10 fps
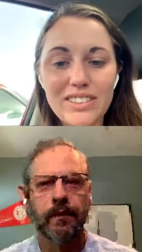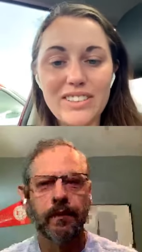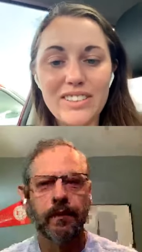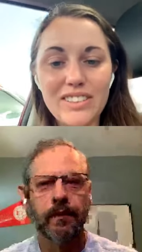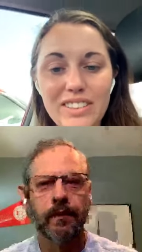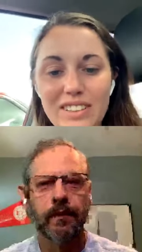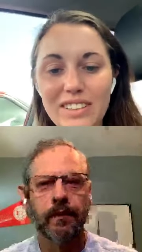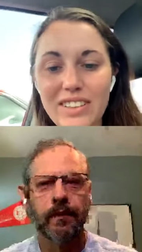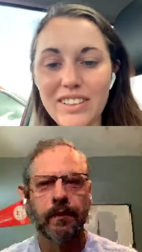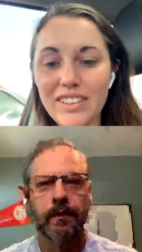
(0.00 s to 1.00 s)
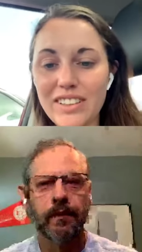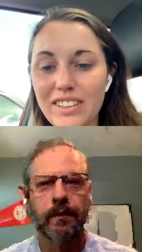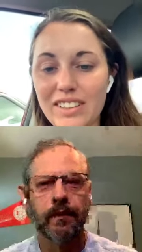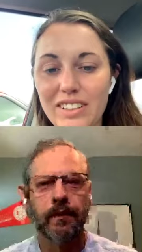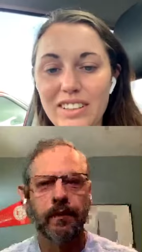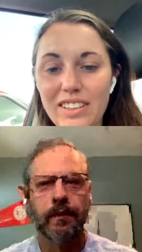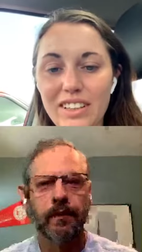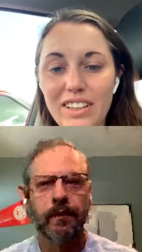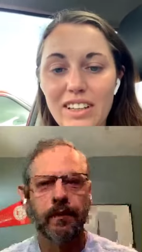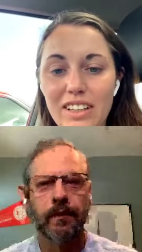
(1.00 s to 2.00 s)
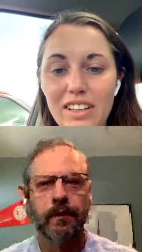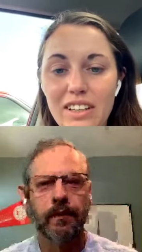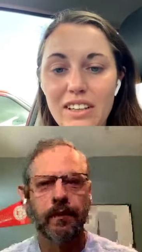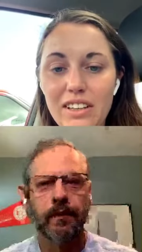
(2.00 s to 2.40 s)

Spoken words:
(silence)